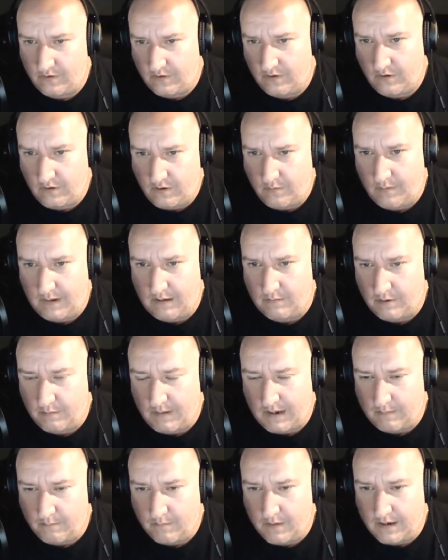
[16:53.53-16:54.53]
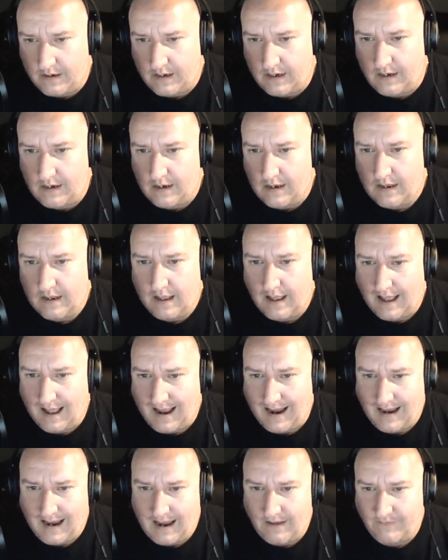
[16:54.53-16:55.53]
to be able to make money,
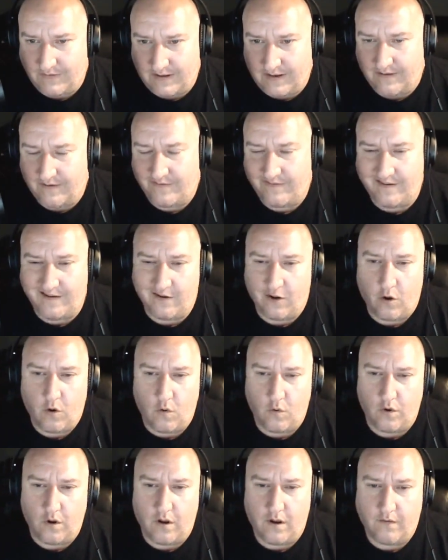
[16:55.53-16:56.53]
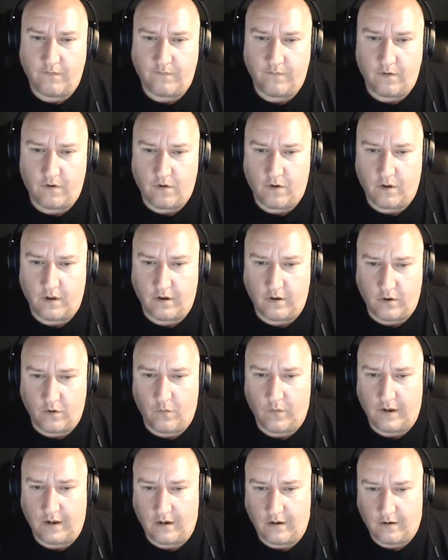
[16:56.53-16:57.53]
I have a tendency to hold off on
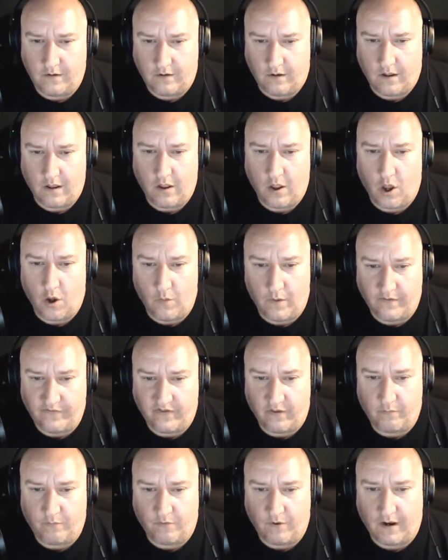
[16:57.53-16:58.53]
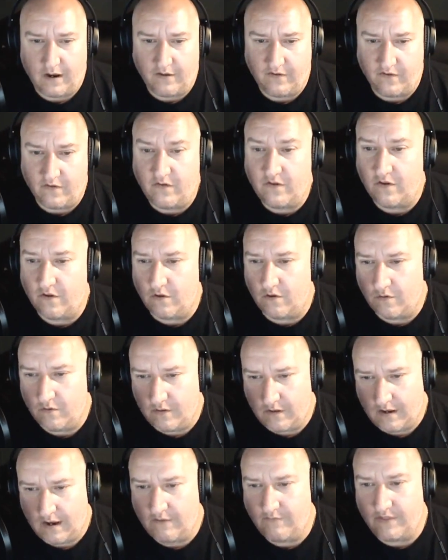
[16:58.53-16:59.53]
doing OS upgrades
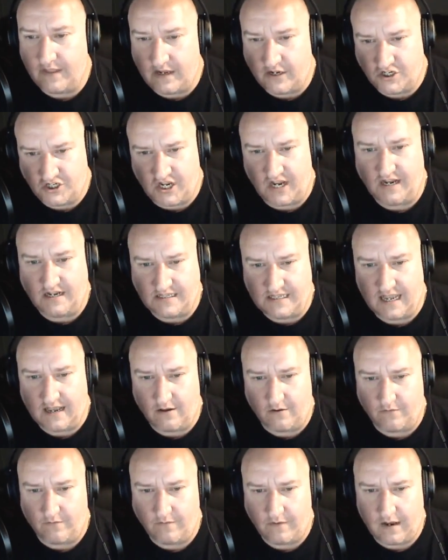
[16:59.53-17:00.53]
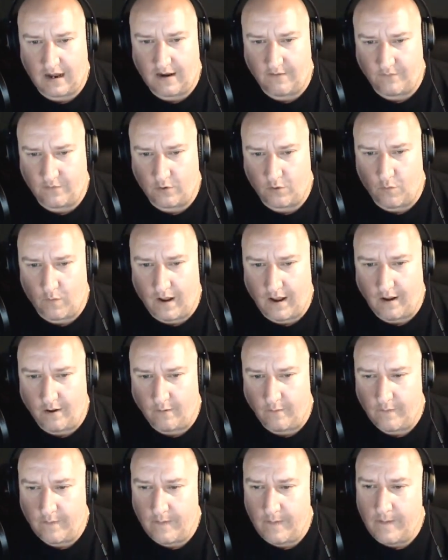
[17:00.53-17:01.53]
until everything shakes out after a
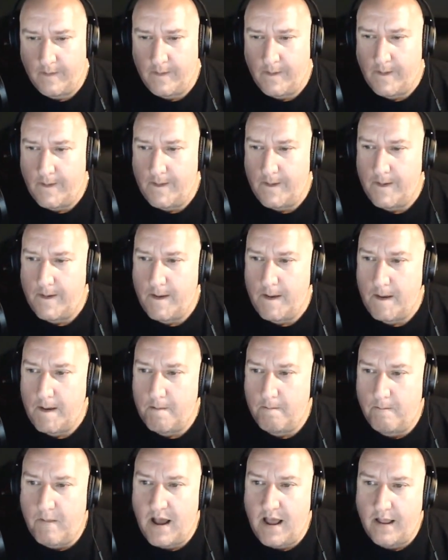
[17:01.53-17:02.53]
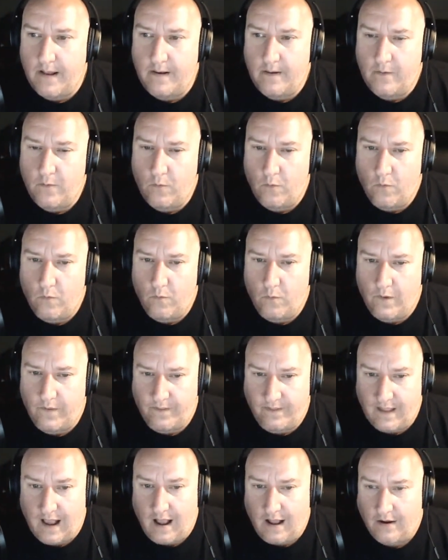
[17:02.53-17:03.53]
while. But
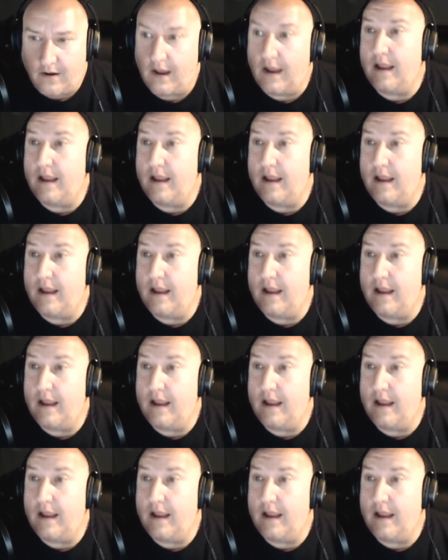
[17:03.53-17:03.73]
with Docker,